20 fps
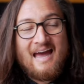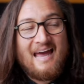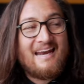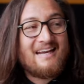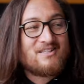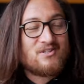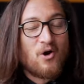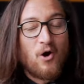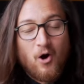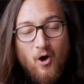and
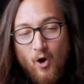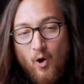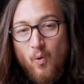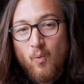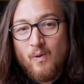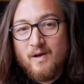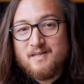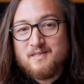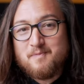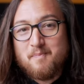it's
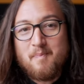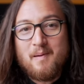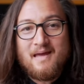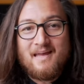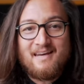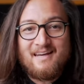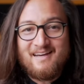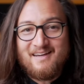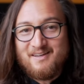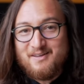always
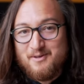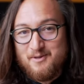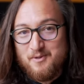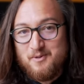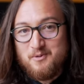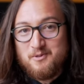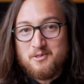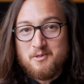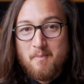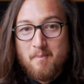been a
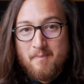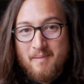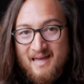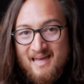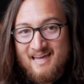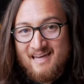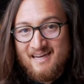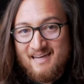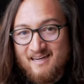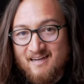huge
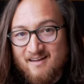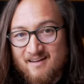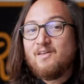pain.